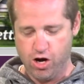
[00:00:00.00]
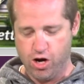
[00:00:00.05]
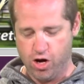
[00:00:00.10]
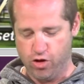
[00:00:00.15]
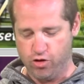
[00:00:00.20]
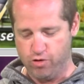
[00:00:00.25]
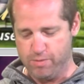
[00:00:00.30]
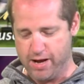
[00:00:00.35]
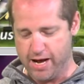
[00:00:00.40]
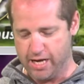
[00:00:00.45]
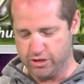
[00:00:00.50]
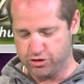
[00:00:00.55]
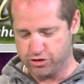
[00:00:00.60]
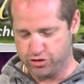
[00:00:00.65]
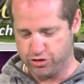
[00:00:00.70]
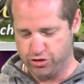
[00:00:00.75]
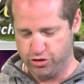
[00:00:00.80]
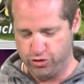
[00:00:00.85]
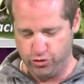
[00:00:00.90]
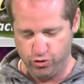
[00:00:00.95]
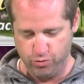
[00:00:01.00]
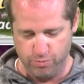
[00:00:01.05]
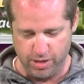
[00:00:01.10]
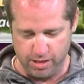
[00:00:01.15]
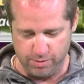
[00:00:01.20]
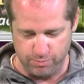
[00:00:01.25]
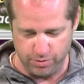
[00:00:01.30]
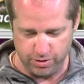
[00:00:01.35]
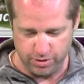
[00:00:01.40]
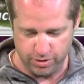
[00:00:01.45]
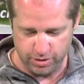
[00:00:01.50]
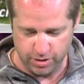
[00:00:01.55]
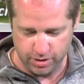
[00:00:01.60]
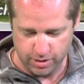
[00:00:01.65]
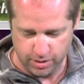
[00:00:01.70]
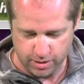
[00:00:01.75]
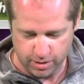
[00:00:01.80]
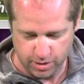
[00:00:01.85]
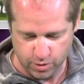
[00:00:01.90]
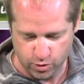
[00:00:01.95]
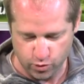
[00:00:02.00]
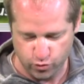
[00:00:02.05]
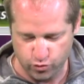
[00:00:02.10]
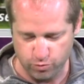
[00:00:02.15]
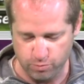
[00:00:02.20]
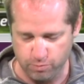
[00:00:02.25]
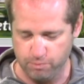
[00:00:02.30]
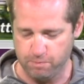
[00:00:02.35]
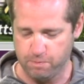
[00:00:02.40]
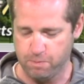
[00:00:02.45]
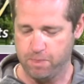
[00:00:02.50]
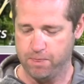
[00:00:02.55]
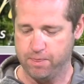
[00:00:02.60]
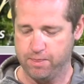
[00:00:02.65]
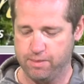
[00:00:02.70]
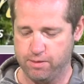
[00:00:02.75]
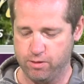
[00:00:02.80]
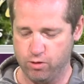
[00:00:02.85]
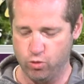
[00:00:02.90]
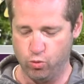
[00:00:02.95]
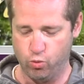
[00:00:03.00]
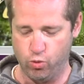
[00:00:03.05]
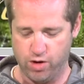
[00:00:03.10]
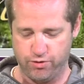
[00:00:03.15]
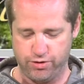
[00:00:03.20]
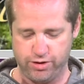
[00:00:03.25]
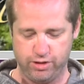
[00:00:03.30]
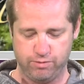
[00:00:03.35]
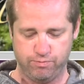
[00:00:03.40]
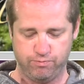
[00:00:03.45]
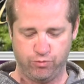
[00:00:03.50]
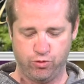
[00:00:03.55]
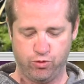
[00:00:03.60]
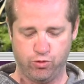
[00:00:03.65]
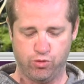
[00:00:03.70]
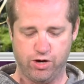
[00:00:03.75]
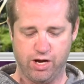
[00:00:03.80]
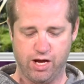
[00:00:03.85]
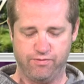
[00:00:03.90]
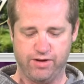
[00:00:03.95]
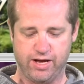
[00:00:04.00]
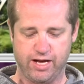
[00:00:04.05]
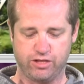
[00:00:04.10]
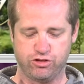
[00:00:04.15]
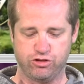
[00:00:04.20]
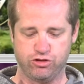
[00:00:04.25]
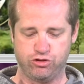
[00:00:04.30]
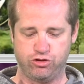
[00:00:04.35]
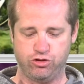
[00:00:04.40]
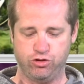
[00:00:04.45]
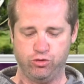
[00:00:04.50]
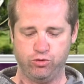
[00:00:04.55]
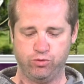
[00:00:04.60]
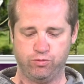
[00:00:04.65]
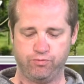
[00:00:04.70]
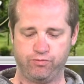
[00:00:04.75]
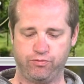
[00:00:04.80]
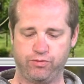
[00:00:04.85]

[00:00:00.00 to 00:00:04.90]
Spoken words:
Other masks you may be wearing or have access to